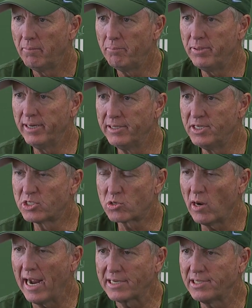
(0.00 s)
been a
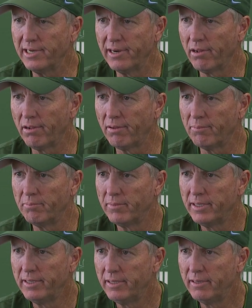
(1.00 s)
distraction at all
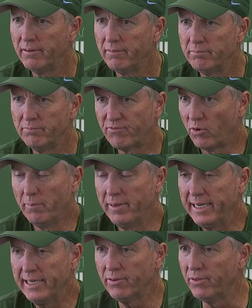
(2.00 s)
for
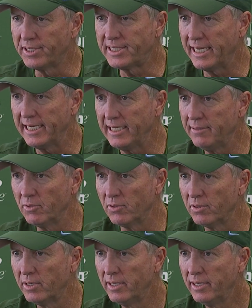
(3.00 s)
me or the team or
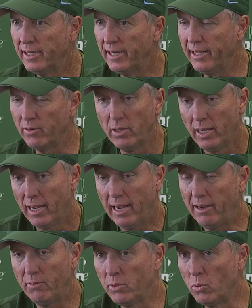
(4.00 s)
anything.
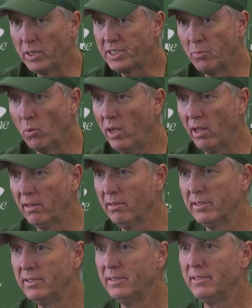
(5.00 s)
I we wish him well.
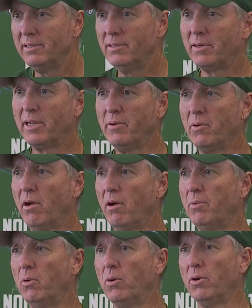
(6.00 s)
Don't get me wrong,
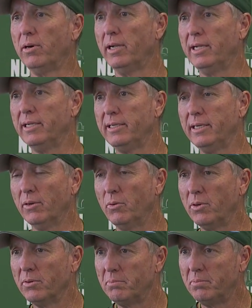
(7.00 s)
but we're uh, you know
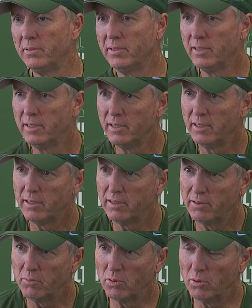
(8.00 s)

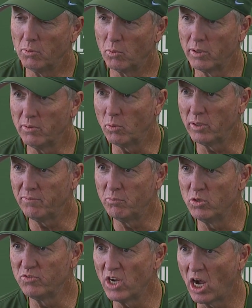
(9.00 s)
we're, we're we, we've
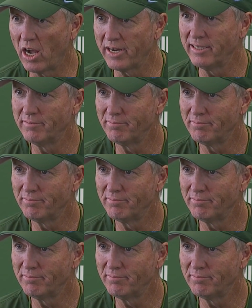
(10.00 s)
moved on